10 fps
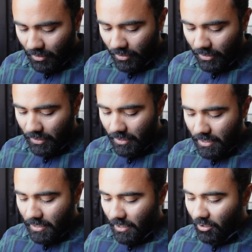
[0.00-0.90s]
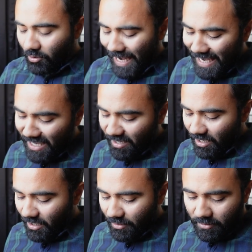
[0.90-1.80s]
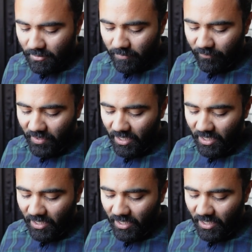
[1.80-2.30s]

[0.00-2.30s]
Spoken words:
Okay, now the line reads,